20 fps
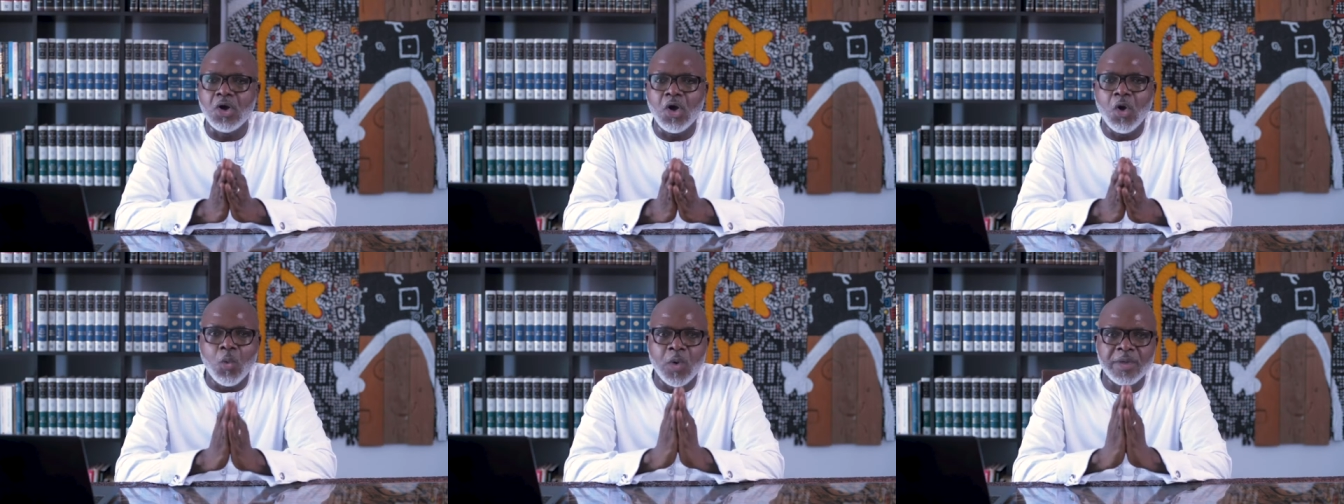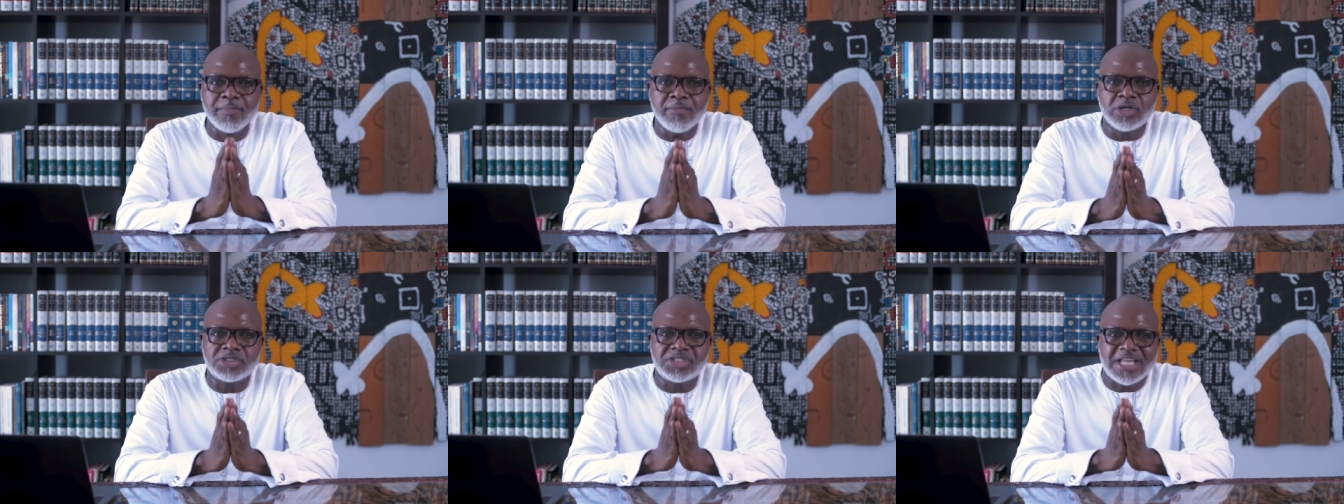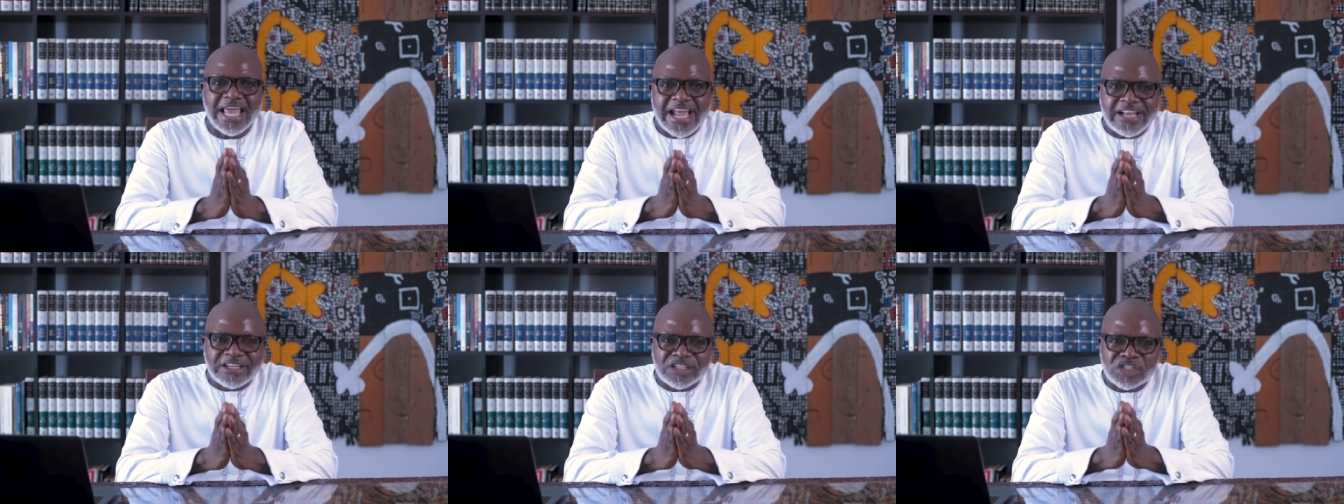we must
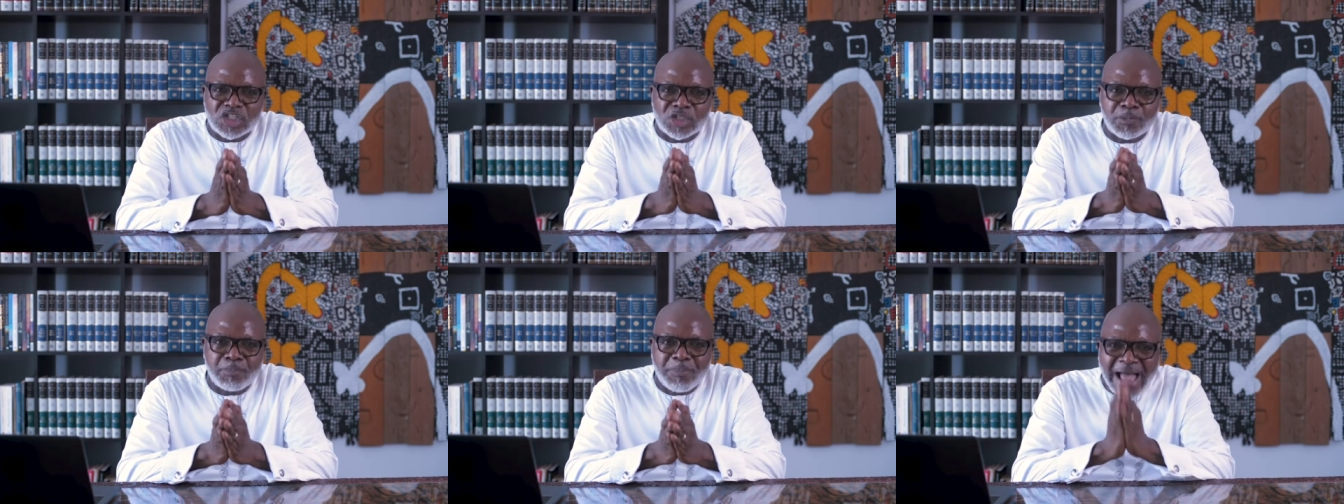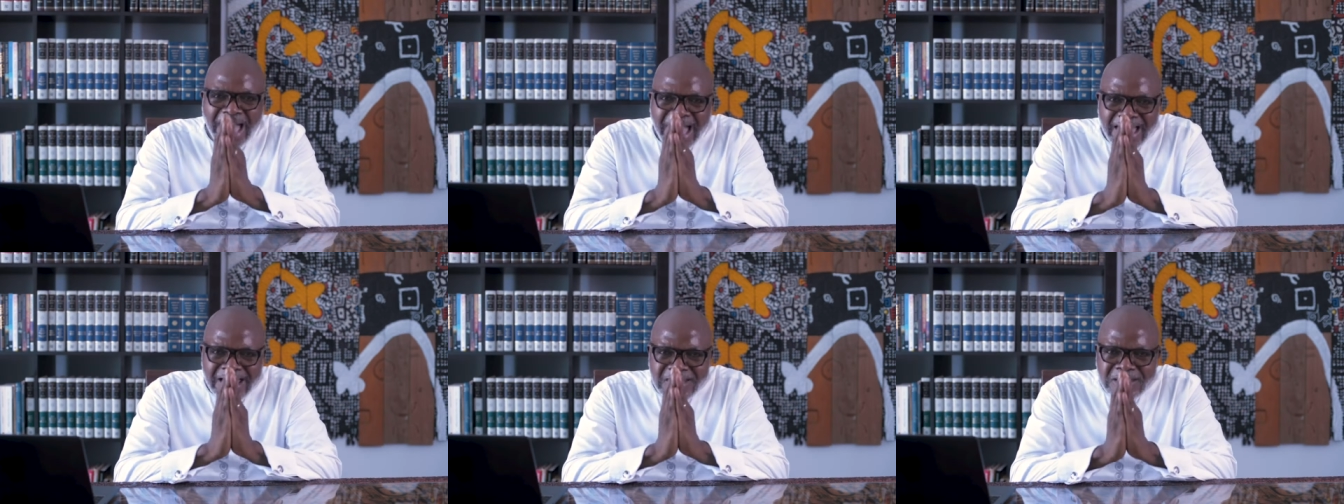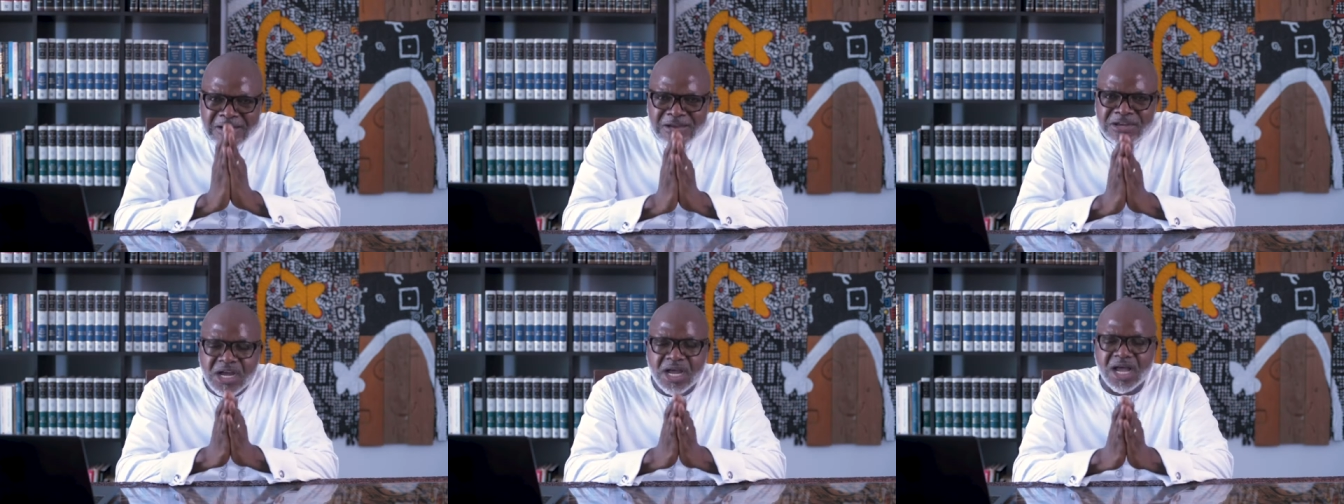
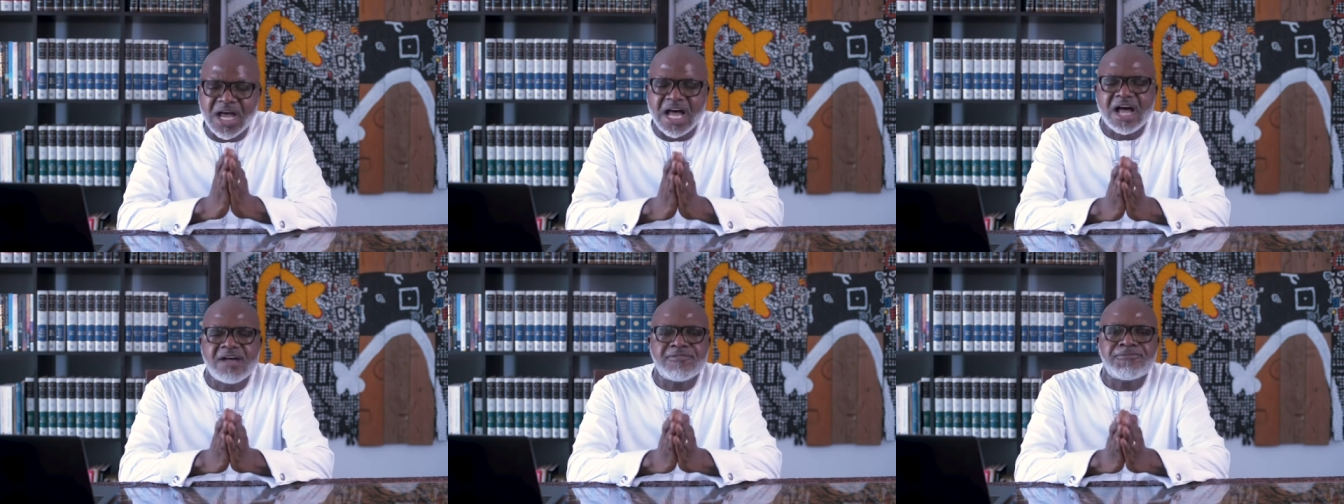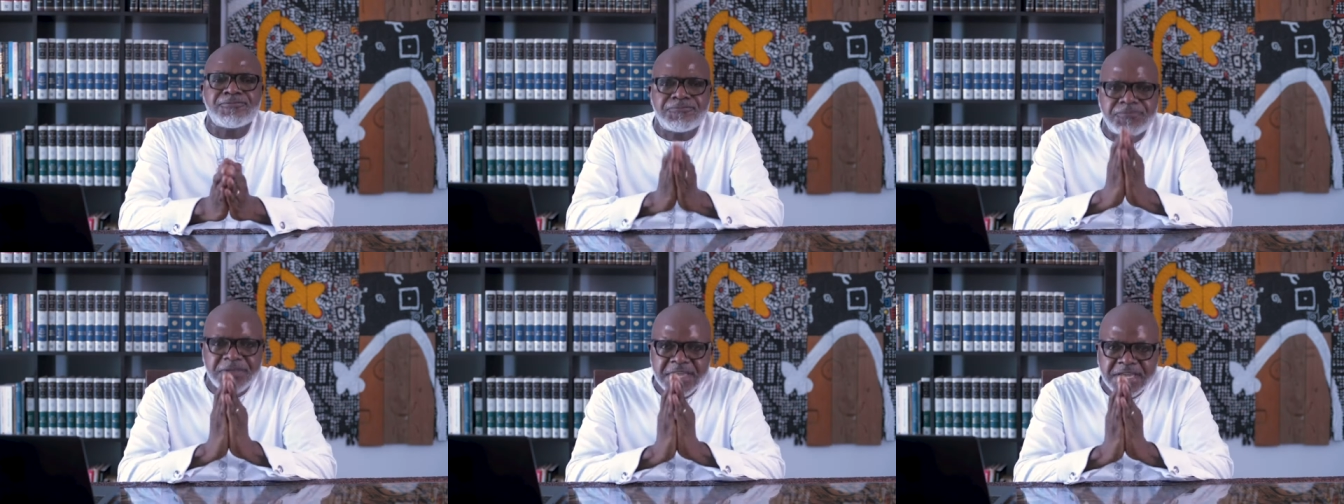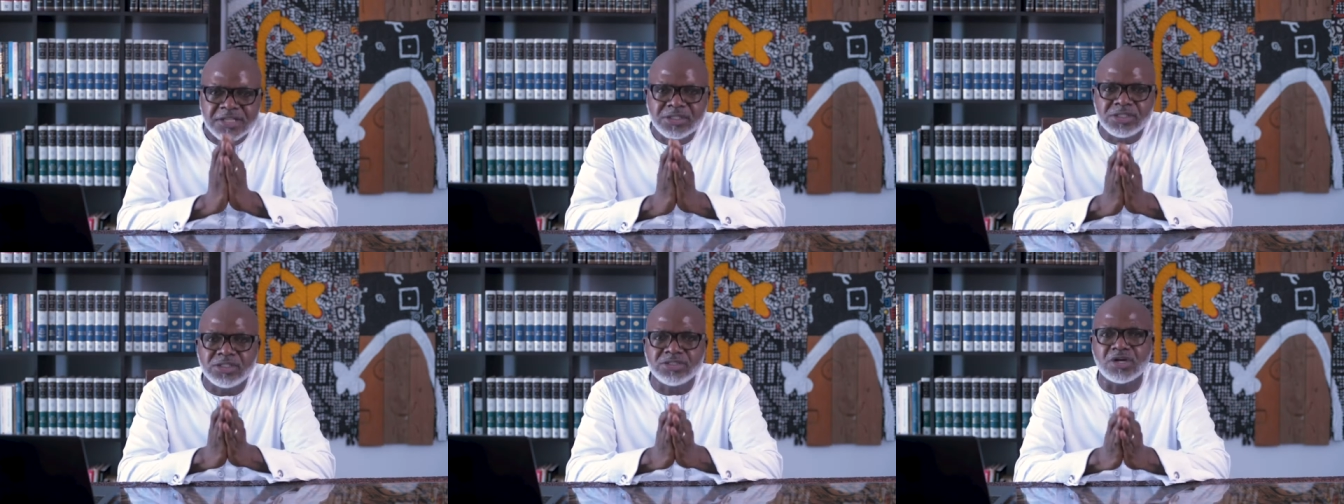expand our
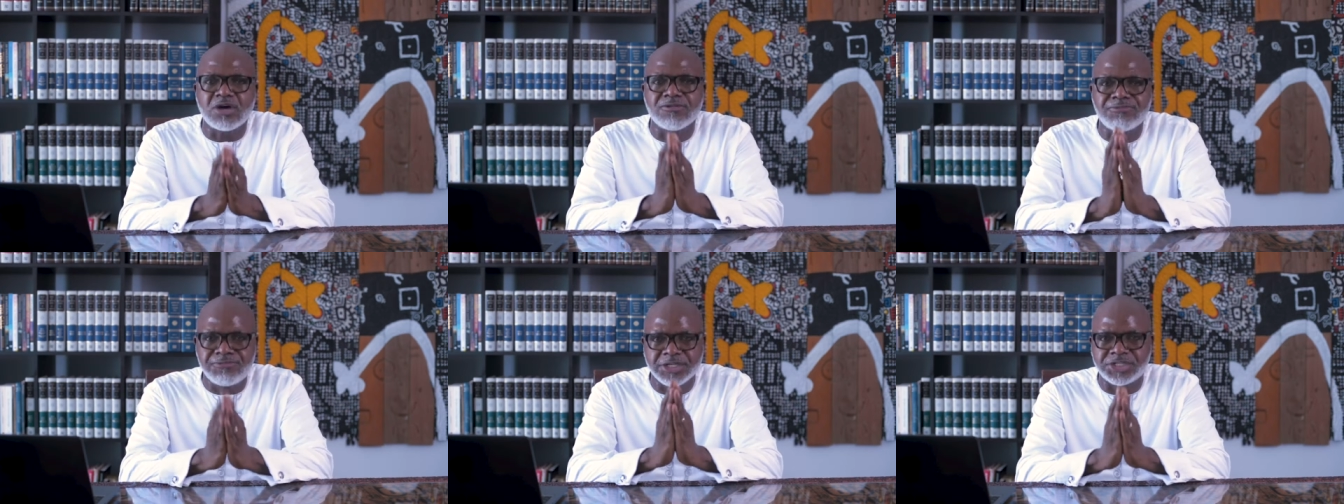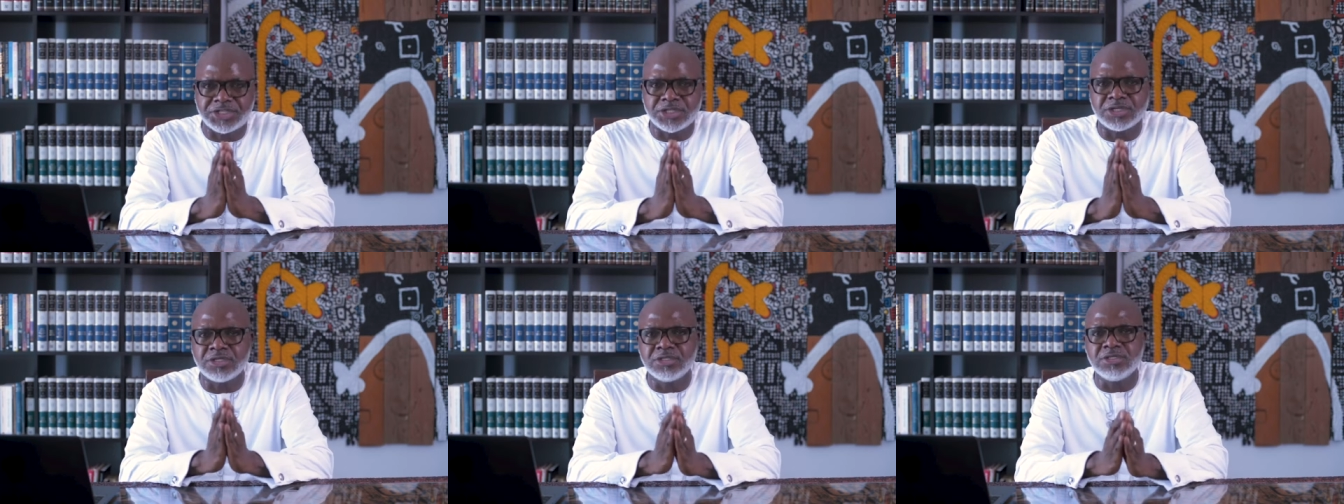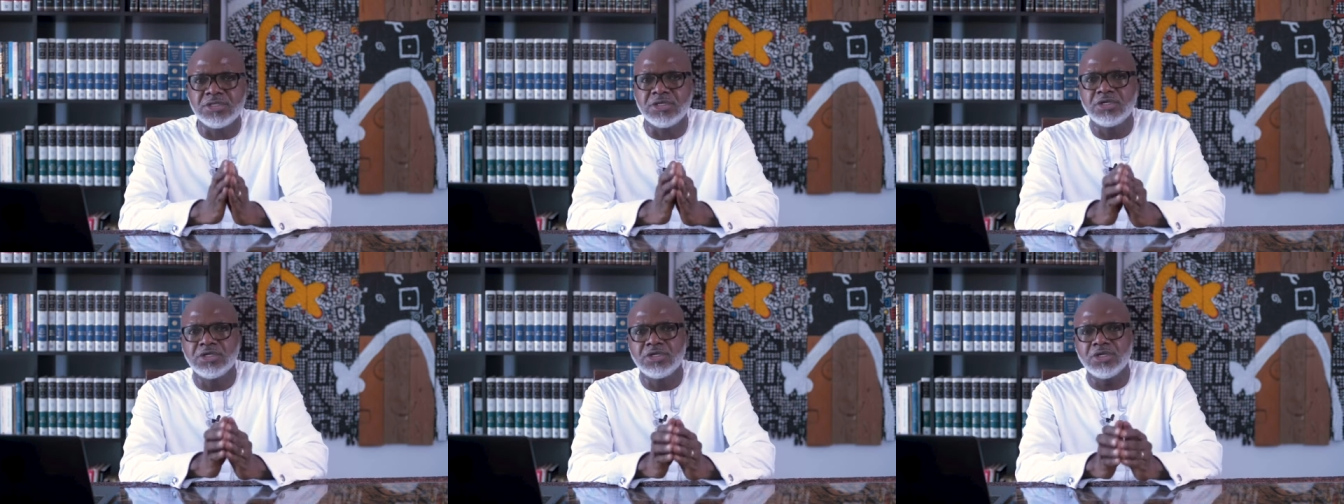field of
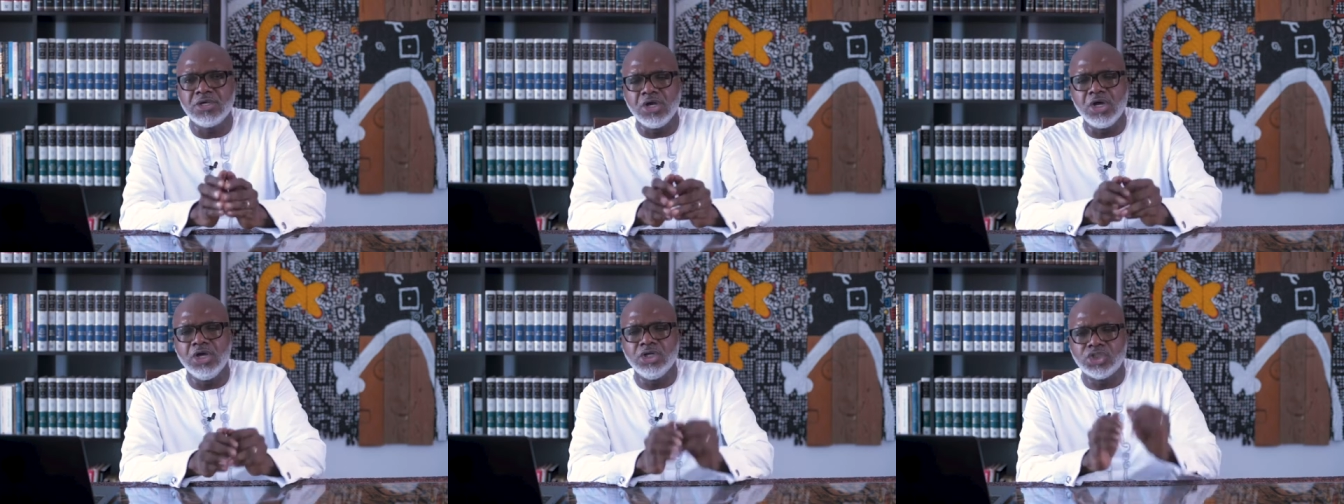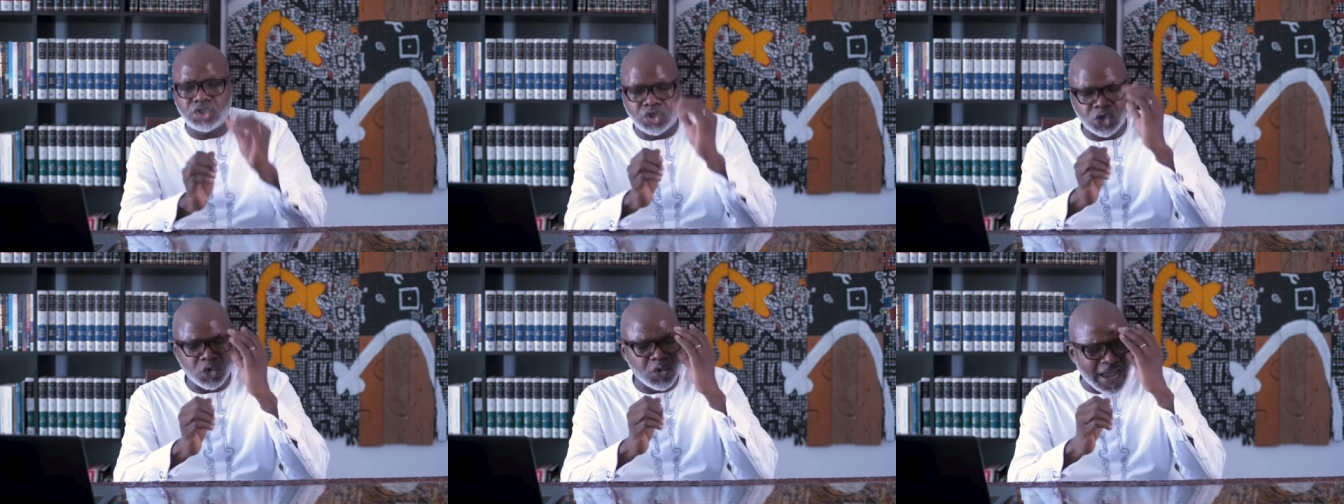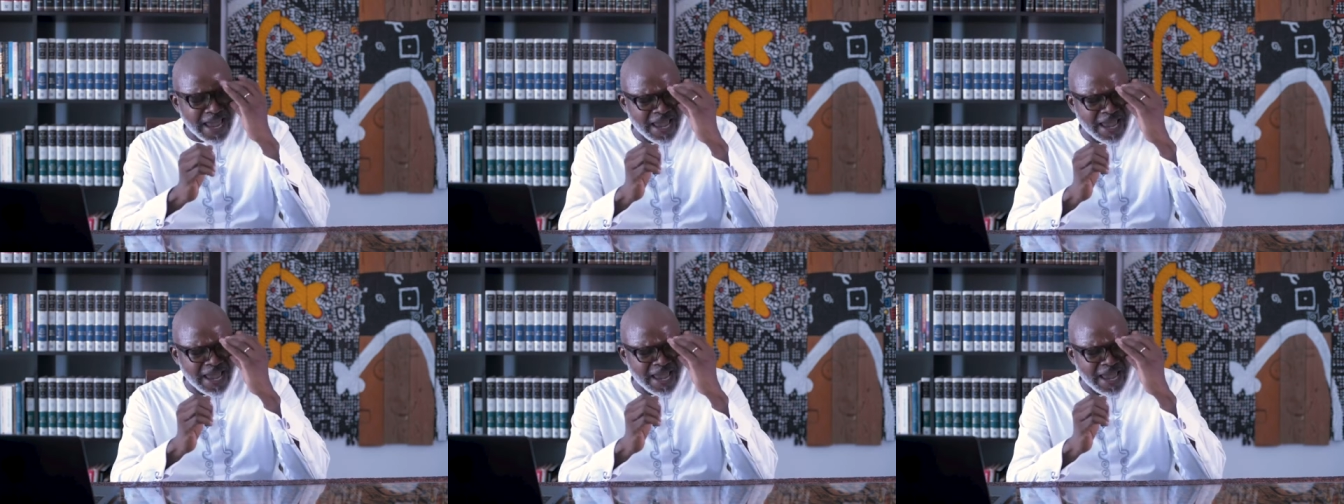vision to